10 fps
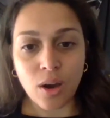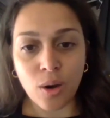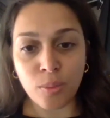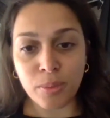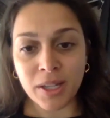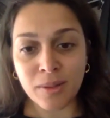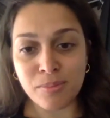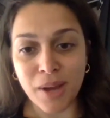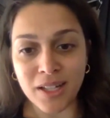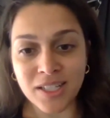open,
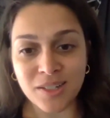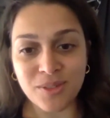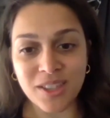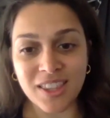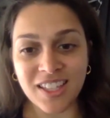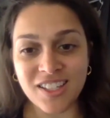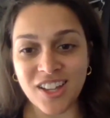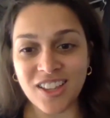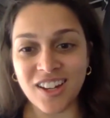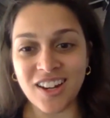bonding with each
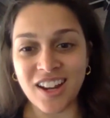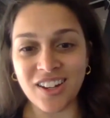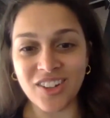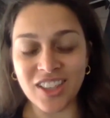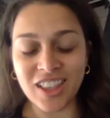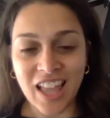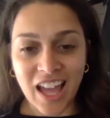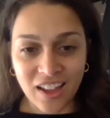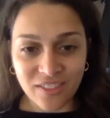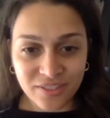other, and a good
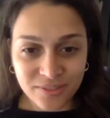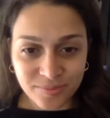laugh.